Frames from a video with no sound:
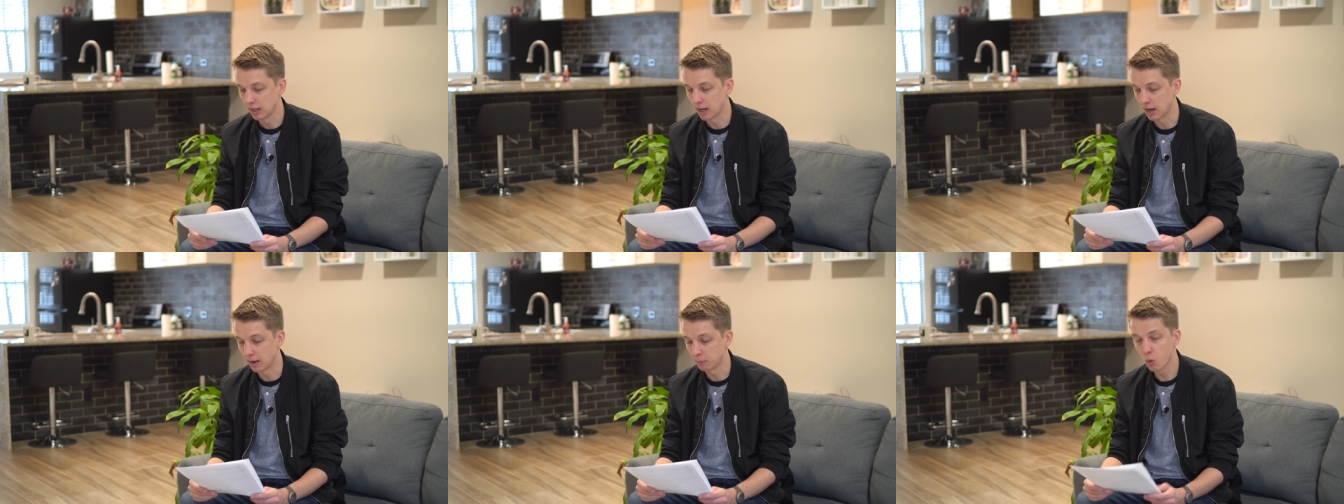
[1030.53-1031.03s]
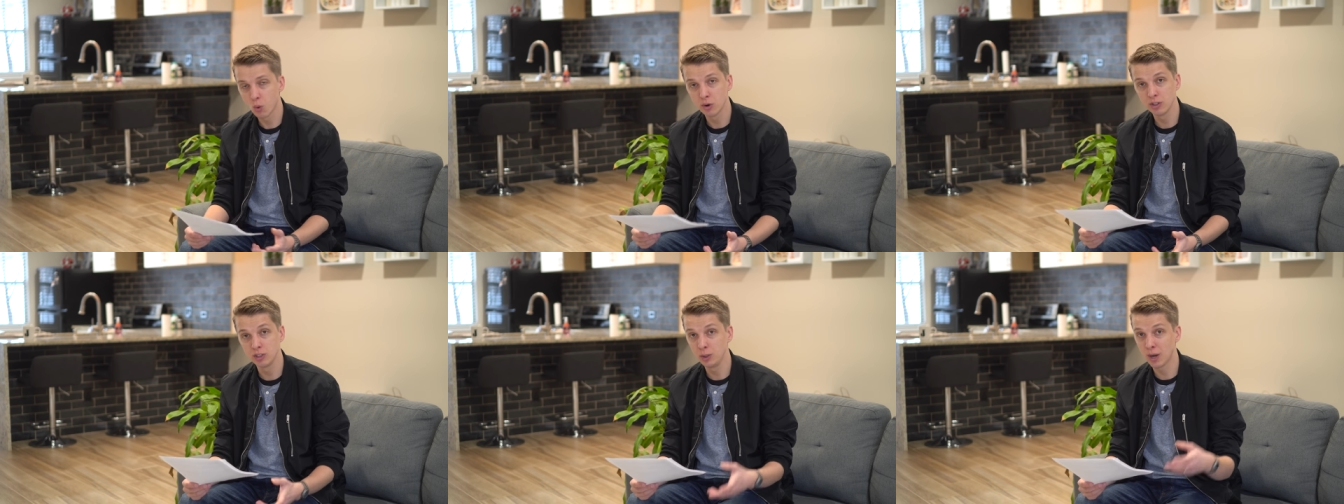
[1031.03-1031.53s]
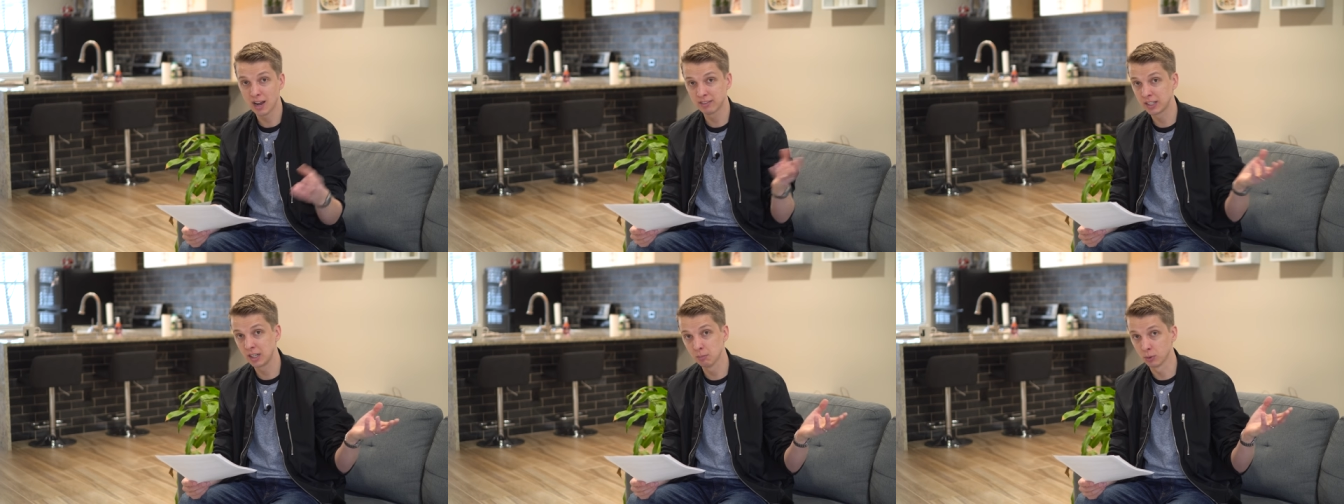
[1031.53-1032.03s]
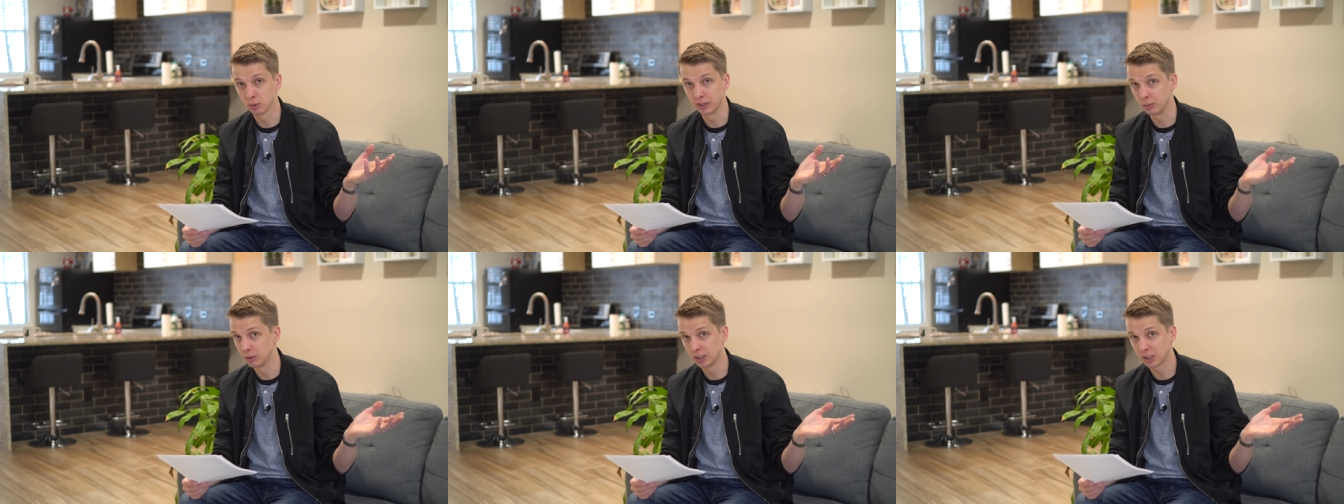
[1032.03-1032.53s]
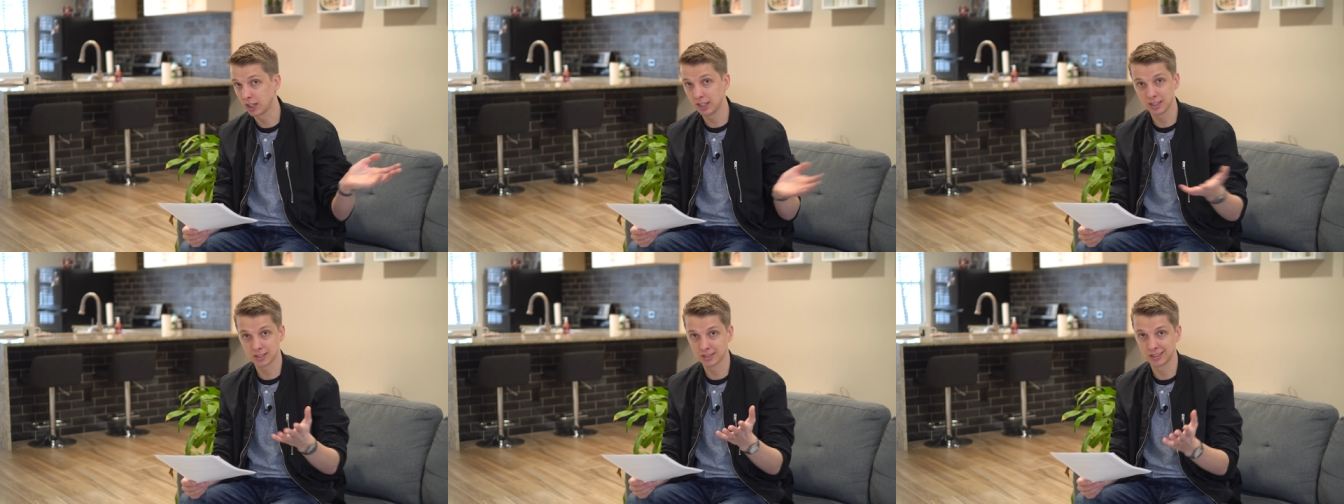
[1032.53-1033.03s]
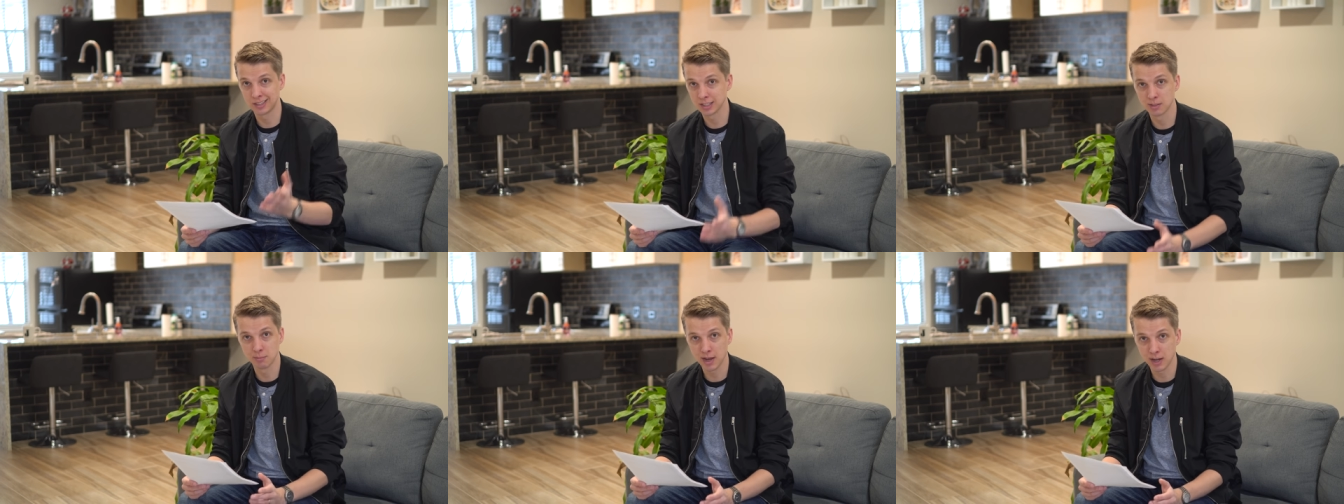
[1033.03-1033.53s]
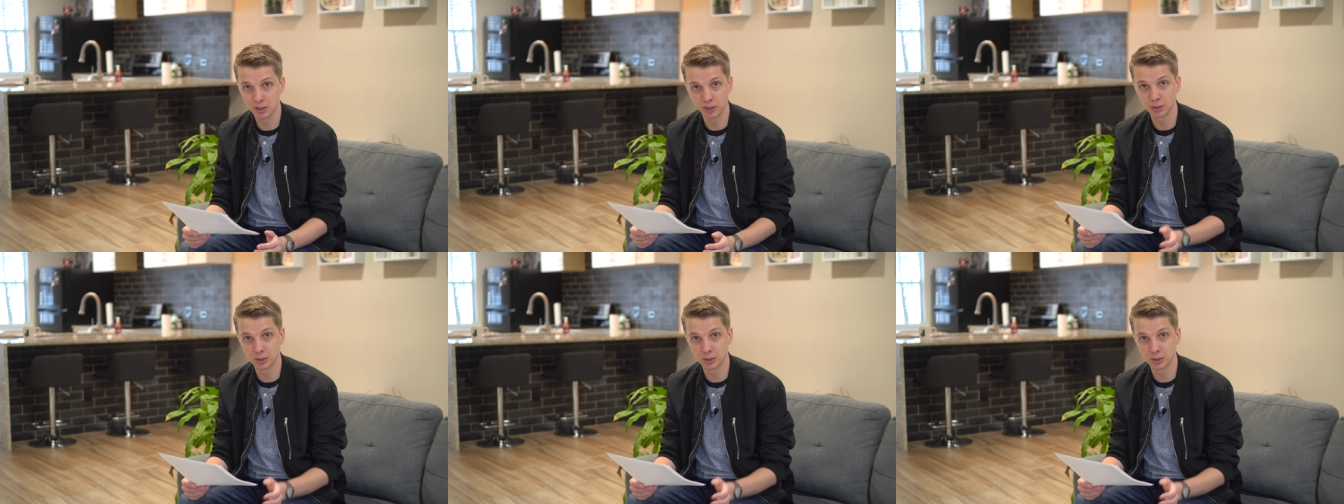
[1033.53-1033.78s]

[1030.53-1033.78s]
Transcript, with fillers: Um, or do you have a gimbal, in which case it doesn't matter,